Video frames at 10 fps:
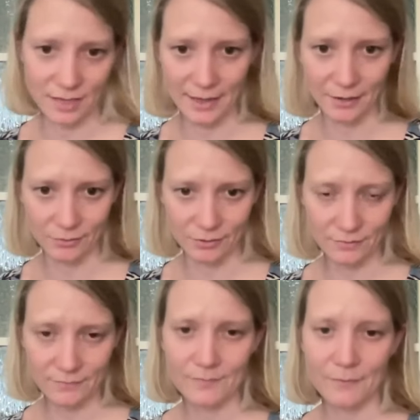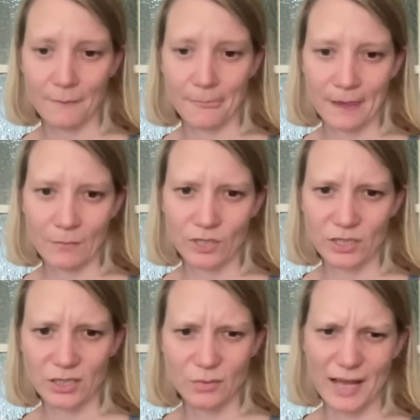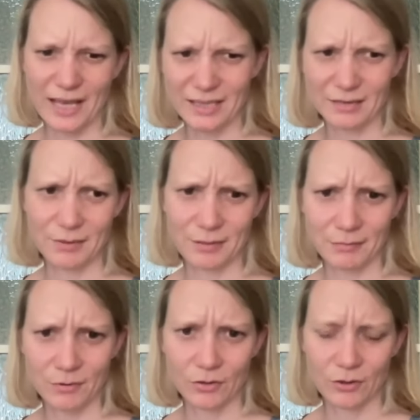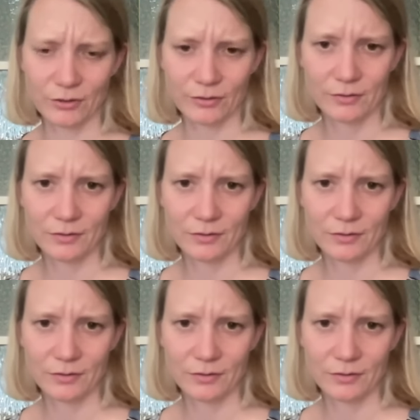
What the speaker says: out, which in a way is a bit more